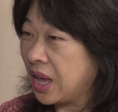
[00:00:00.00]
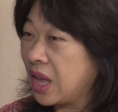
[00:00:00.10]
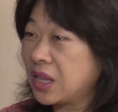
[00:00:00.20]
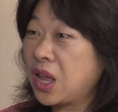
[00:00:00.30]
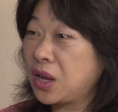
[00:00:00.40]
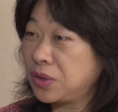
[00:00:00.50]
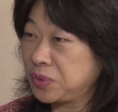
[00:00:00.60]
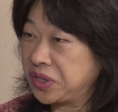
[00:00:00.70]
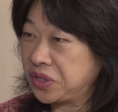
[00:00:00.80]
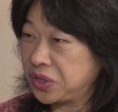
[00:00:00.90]
a lot of
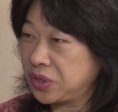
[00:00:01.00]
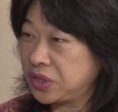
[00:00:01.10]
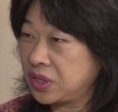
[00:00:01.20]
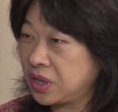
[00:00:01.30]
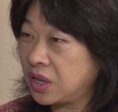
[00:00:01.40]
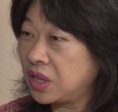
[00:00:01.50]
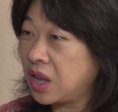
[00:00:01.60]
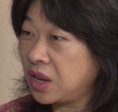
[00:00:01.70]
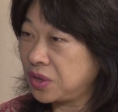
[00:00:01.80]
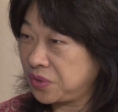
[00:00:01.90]
research, a
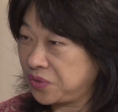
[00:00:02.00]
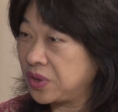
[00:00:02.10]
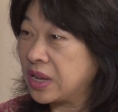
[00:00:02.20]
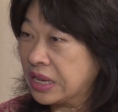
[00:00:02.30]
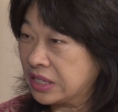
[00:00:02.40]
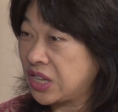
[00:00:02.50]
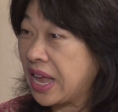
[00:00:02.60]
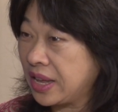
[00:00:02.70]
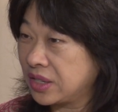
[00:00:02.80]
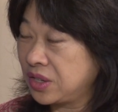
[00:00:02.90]
lot of
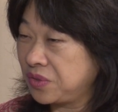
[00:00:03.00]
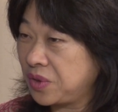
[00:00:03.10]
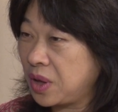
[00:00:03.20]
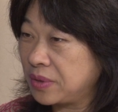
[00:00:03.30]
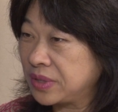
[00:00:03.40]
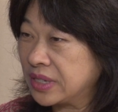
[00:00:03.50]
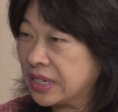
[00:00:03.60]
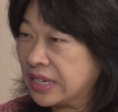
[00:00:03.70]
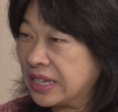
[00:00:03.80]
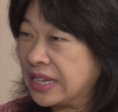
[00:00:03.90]
science involved.
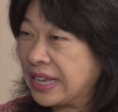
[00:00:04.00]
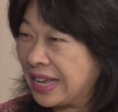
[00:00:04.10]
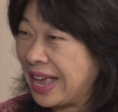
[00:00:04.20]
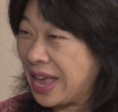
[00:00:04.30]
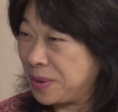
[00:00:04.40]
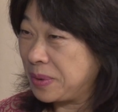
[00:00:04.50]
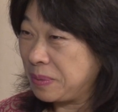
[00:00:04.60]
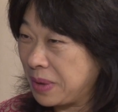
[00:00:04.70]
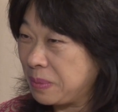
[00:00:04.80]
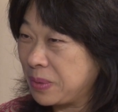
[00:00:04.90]
I
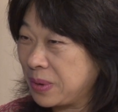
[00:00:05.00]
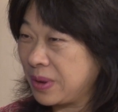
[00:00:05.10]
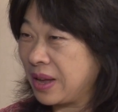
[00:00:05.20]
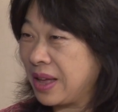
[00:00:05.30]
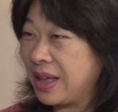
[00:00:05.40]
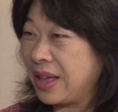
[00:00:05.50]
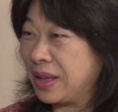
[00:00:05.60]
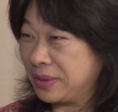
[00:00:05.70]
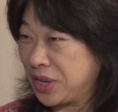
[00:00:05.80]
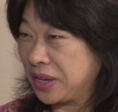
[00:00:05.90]
remember
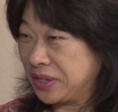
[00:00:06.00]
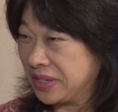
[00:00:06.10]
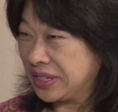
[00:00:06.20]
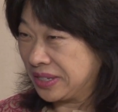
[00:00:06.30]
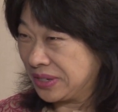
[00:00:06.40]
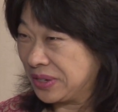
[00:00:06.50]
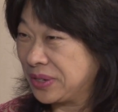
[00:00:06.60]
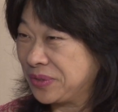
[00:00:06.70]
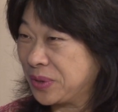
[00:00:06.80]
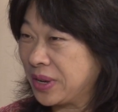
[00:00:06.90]
Dr.
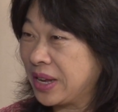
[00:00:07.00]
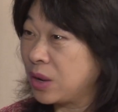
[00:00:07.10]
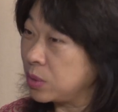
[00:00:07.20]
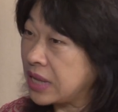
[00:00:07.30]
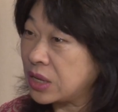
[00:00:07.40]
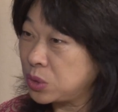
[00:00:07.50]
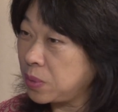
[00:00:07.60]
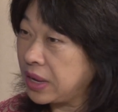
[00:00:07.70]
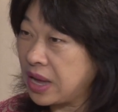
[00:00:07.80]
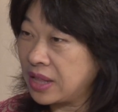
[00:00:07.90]
Lister that's where
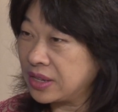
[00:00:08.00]
we got